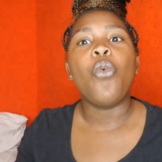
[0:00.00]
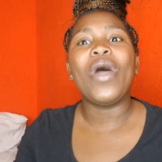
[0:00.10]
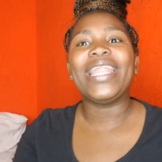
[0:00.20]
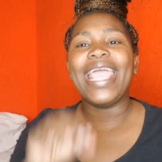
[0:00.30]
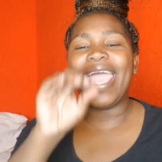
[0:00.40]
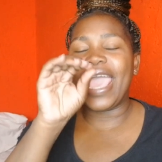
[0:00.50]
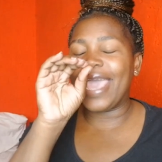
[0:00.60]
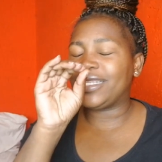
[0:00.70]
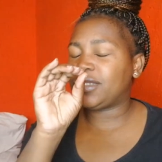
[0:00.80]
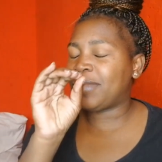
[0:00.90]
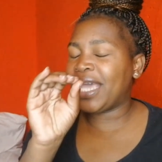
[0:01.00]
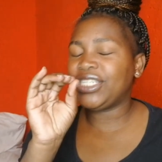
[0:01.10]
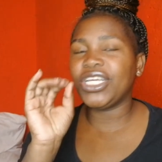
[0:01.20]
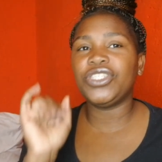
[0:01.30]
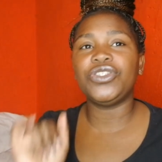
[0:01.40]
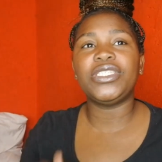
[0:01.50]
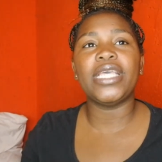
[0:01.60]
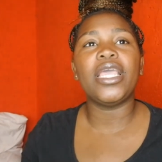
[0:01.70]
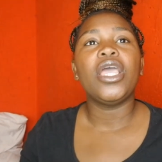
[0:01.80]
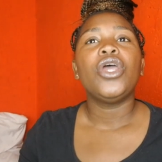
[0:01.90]
What, as much as you
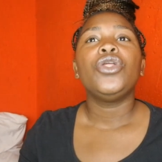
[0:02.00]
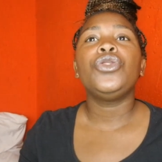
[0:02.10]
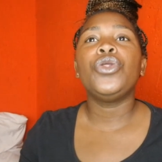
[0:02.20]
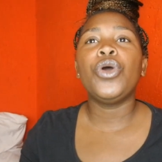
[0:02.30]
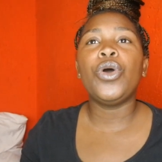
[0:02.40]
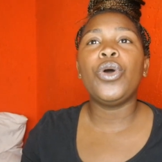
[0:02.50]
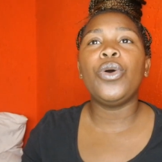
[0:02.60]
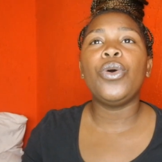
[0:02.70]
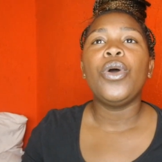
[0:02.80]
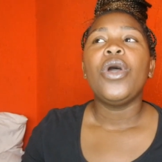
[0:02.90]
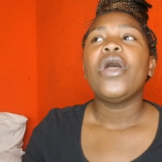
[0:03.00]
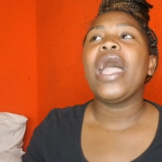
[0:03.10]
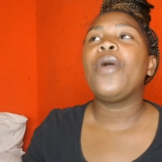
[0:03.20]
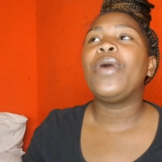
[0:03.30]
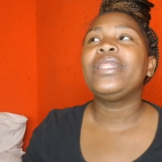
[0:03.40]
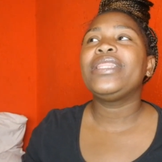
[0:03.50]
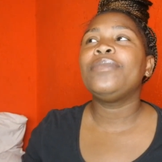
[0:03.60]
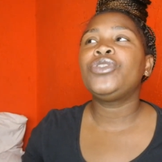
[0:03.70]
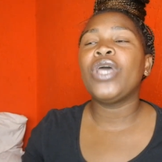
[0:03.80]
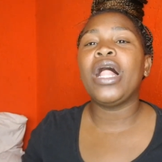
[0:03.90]
say, no, I want
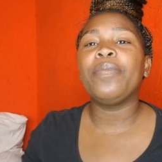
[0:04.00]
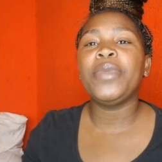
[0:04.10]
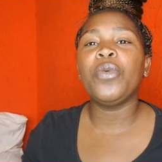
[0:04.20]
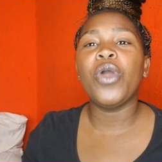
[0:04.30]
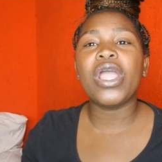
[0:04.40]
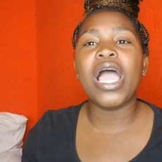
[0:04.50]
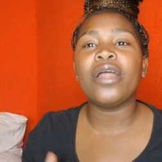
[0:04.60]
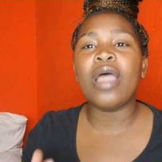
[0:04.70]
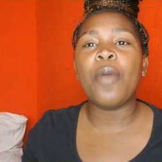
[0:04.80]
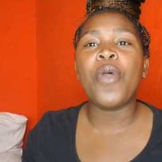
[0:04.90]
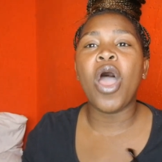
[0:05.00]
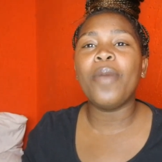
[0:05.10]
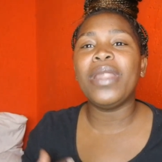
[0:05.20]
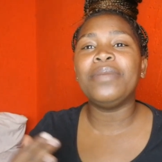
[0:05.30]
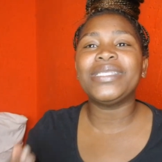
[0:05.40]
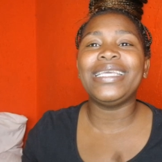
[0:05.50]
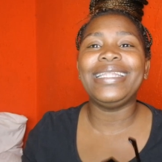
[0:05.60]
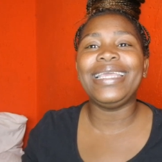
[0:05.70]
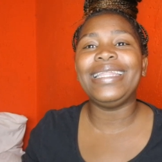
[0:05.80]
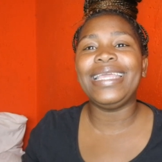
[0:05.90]
them to help me work out our problems in.